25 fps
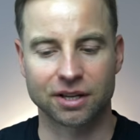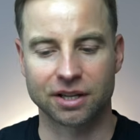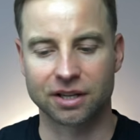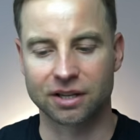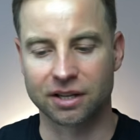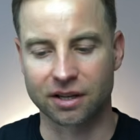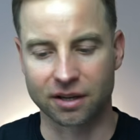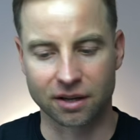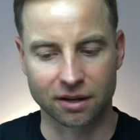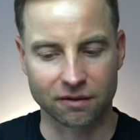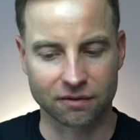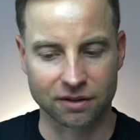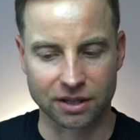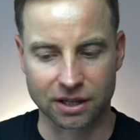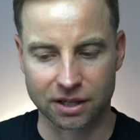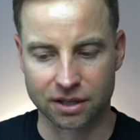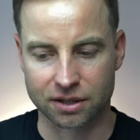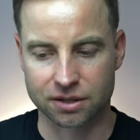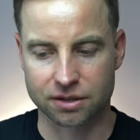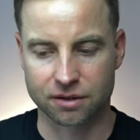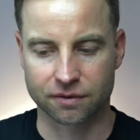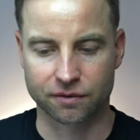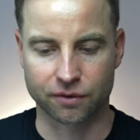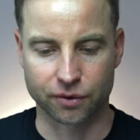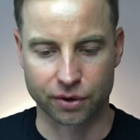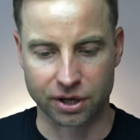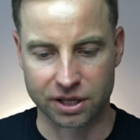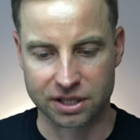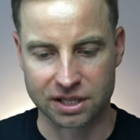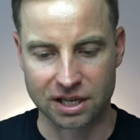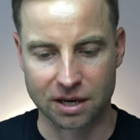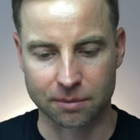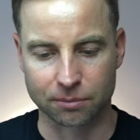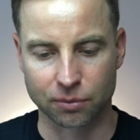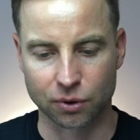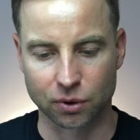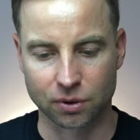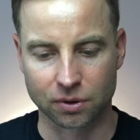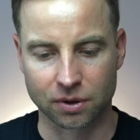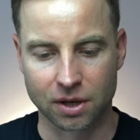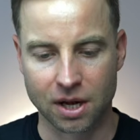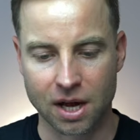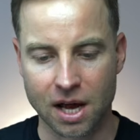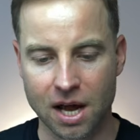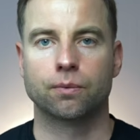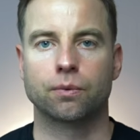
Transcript: in the evenings, for example.